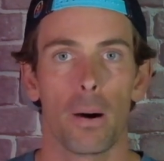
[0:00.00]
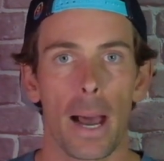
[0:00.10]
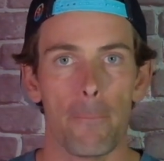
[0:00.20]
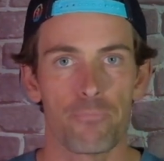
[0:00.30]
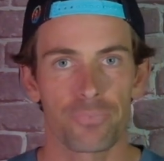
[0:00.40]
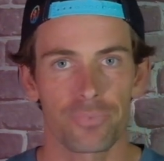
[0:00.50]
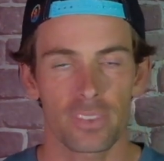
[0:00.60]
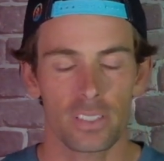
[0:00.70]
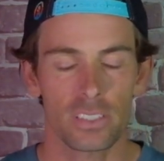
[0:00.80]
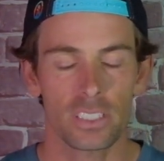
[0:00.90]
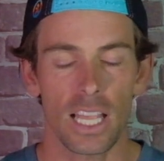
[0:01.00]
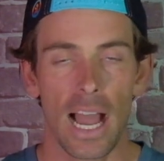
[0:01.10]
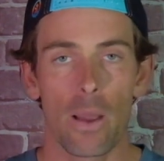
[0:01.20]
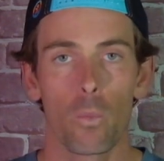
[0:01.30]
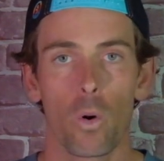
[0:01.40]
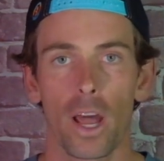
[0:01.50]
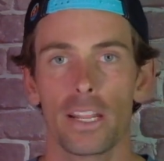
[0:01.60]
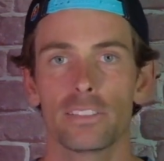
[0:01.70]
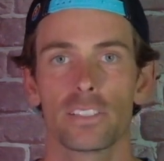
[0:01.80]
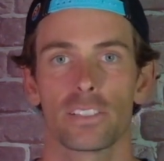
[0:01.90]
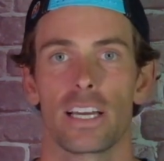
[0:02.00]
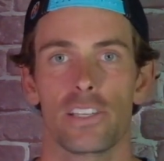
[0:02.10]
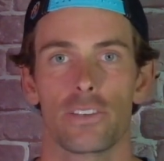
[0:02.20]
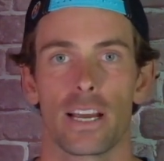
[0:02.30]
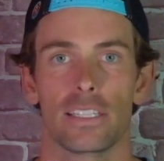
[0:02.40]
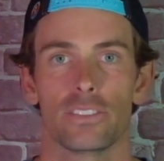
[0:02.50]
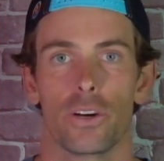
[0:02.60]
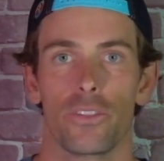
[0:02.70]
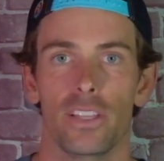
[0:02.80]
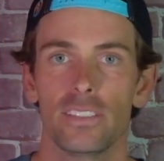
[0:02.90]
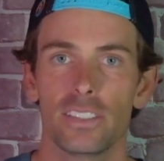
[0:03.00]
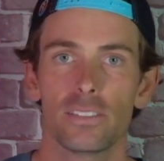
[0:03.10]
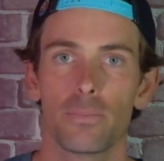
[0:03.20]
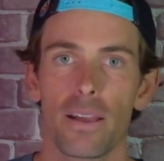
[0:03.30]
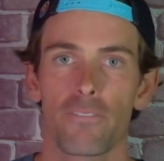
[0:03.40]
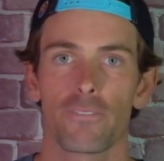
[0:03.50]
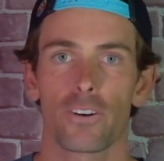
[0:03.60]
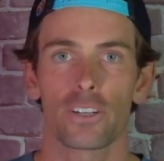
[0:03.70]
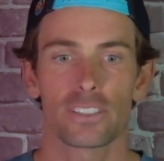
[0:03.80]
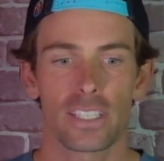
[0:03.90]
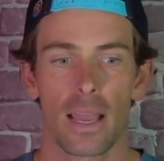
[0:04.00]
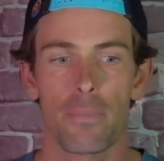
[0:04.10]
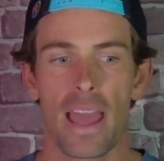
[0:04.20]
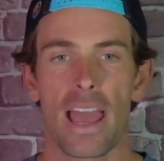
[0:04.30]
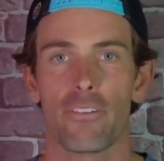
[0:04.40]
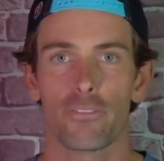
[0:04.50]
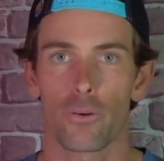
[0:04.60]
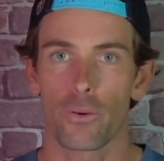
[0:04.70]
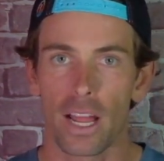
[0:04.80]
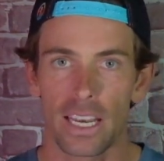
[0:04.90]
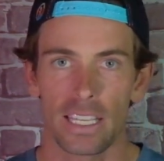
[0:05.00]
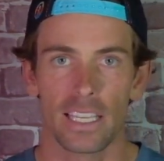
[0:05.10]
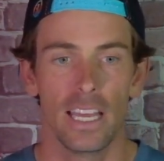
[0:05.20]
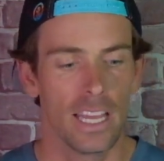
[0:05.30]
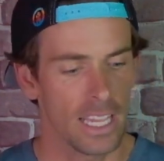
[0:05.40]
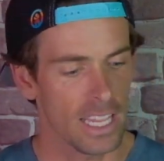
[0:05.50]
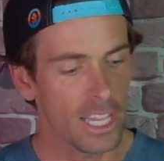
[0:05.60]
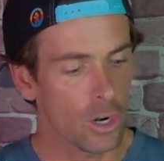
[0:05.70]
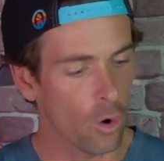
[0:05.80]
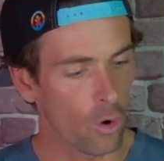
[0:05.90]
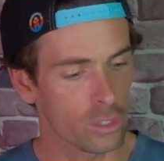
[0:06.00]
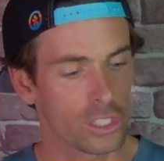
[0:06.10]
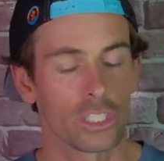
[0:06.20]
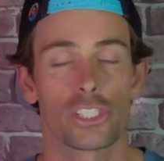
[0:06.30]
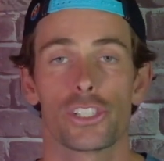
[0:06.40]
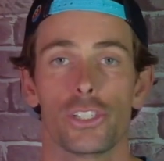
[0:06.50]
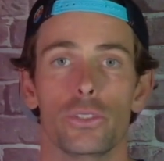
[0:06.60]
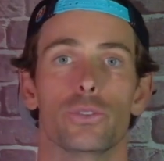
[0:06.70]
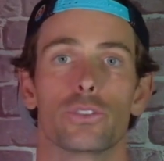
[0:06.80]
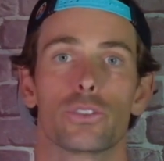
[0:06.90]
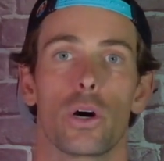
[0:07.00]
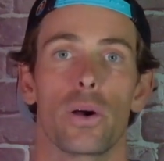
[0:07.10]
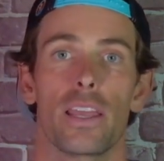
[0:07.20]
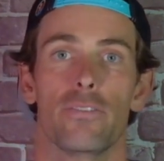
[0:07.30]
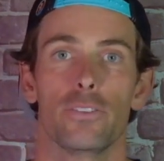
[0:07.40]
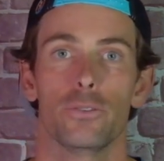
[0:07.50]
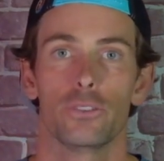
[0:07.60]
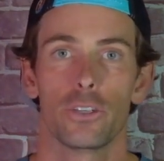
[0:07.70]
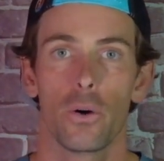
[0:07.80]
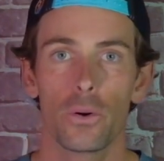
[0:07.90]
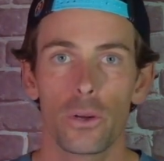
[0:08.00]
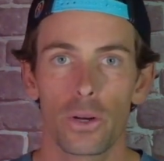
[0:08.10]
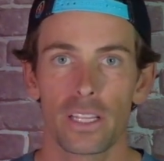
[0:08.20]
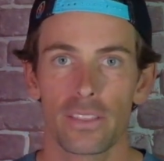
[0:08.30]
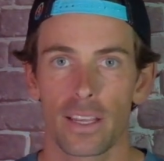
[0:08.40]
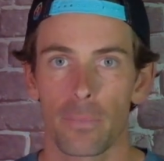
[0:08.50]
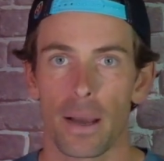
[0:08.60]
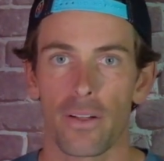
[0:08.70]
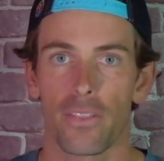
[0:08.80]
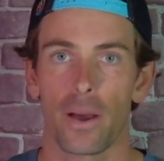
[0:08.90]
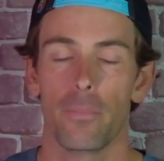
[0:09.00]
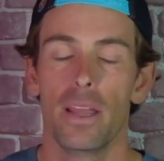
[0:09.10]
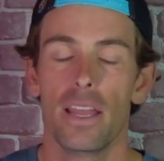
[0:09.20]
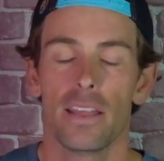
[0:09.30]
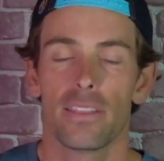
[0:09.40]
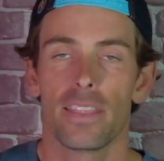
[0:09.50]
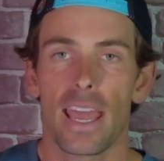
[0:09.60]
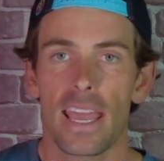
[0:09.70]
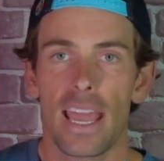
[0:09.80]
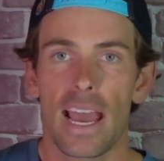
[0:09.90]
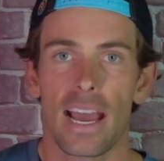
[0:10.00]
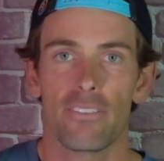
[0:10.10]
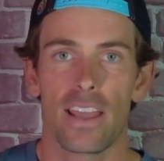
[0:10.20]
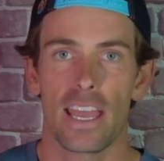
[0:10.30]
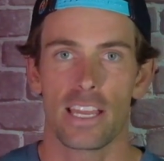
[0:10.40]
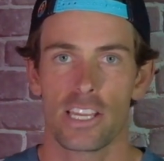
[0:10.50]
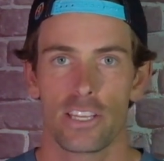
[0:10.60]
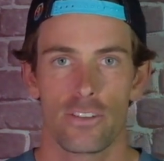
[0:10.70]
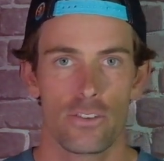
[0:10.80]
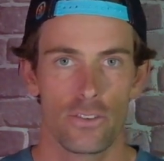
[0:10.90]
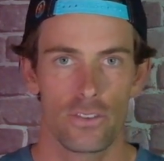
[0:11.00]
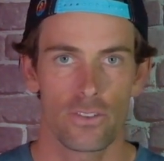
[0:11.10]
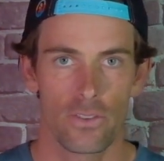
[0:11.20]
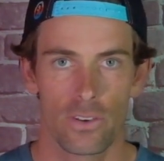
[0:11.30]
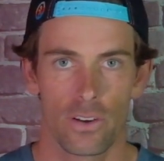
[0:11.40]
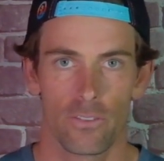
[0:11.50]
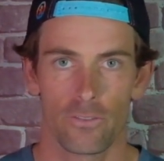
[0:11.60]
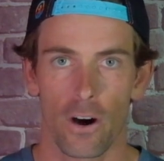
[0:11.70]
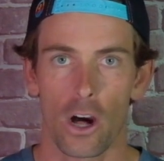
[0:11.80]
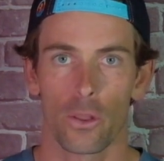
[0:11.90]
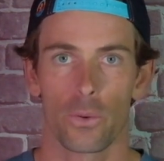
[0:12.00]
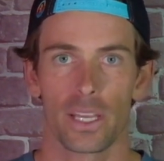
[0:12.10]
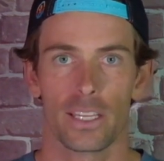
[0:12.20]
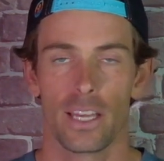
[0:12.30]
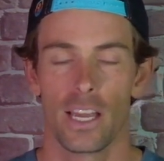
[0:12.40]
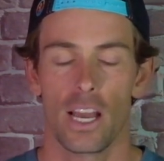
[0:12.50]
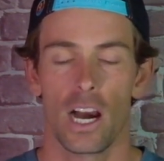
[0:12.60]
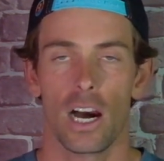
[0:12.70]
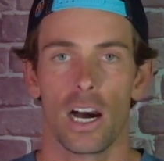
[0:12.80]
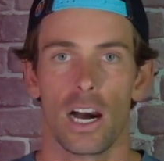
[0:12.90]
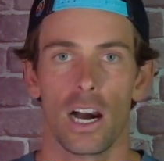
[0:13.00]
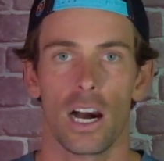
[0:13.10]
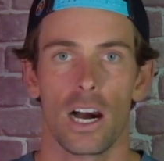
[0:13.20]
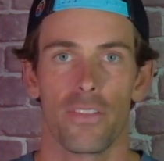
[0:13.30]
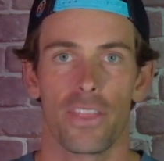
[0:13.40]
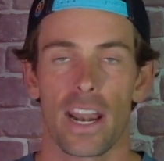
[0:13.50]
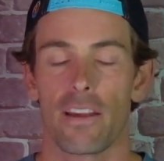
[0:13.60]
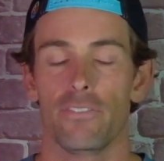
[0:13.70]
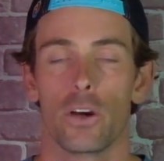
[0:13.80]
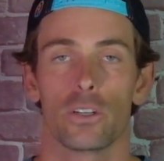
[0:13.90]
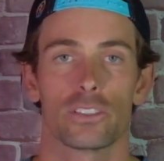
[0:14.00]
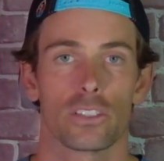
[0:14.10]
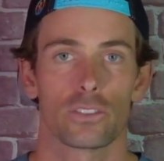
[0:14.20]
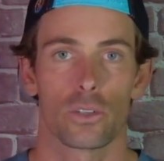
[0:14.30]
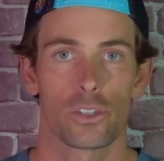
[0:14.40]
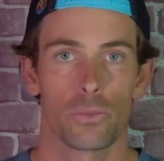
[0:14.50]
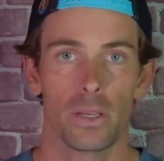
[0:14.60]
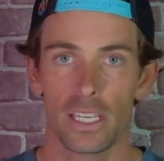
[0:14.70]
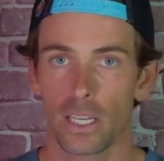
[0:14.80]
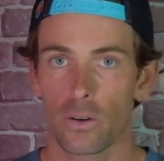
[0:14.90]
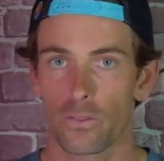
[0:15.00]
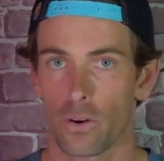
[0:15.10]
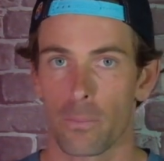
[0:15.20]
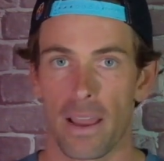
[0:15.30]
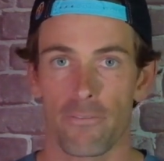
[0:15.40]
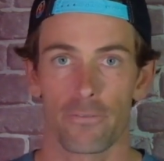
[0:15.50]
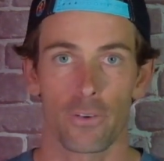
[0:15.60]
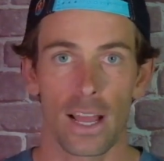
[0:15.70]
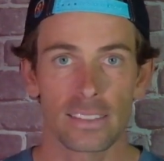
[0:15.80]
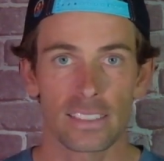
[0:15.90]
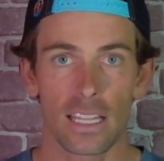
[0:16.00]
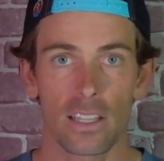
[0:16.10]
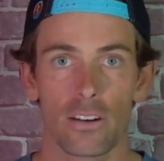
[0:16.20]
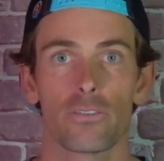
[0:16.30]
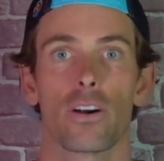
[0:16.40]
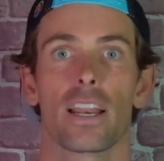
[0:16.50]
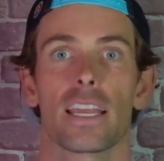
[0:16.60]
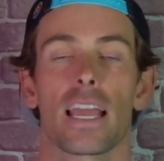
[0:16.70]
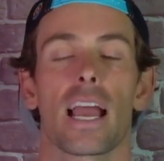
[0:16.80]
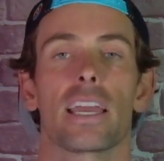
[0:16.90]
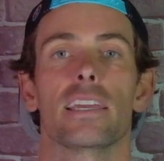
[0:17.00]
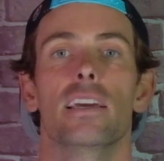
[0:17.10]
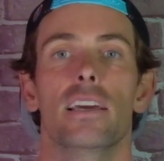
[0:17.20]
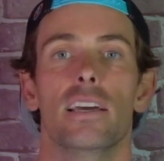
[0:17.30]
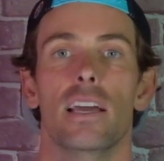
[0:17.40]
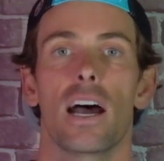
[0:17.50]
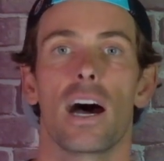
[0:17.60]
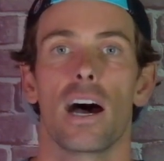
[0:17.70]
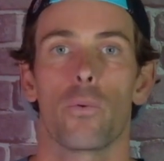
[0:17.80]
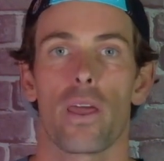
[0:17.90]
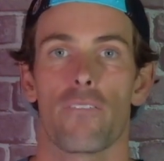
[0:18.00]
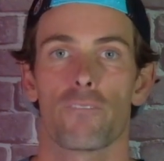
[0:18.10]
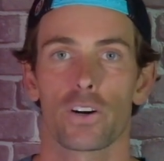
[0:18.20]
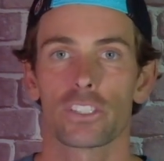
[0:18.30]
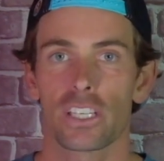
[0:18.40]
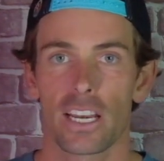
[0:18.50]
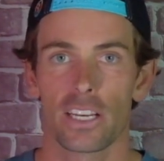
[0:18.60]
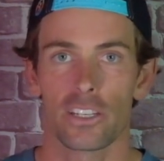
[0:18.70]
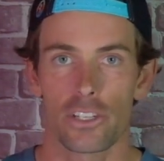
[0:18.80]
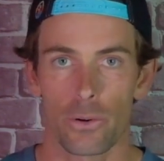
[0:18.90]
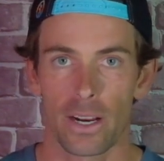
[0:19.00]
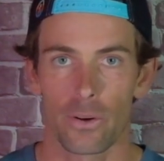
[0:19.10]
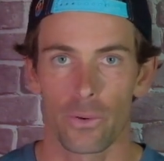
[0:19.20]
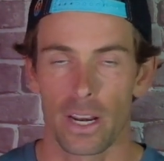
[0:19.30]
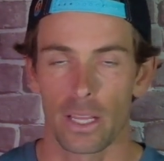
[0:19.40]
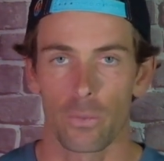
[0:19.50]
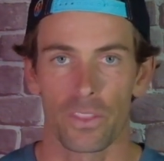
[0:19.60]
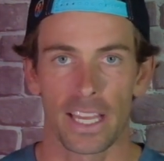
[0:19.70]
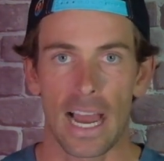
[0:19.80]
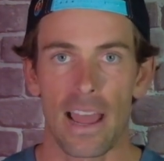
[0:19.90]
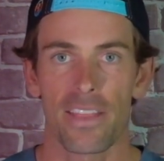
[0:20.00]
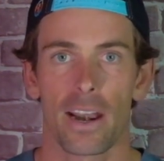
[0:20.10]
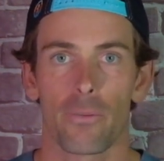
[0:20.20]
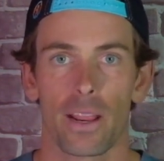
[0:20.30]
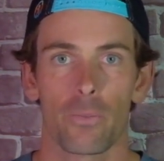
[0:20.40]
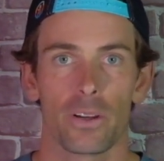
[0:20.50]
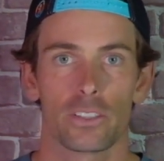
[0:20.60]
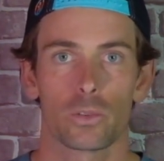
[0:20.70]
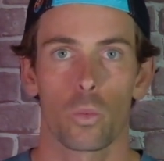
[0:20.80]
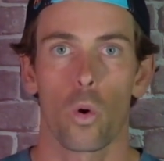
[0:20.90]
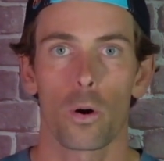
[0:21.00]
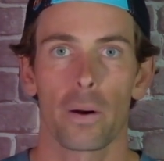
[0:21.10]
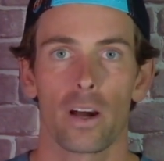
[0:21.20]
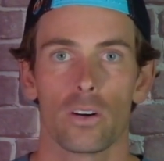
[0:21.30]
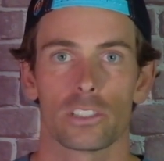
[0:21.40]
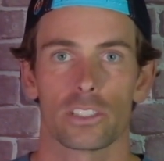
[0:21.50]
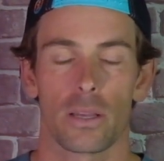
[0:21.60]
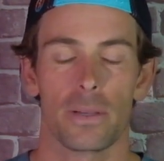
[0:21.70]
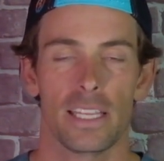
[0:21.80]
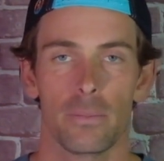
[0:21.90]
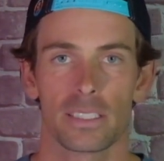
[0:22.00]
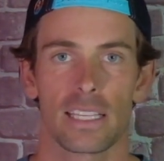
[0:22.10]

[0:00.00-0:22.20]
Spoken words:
But I wanted to let you guys know this is my first time ever running in Altra shoes. So if you don't know anything about them, they have a huge following that I've noticed on social media from my friends that love running. When I first got into trail running, the guy that I ran with swore by Ultras. I mean, he must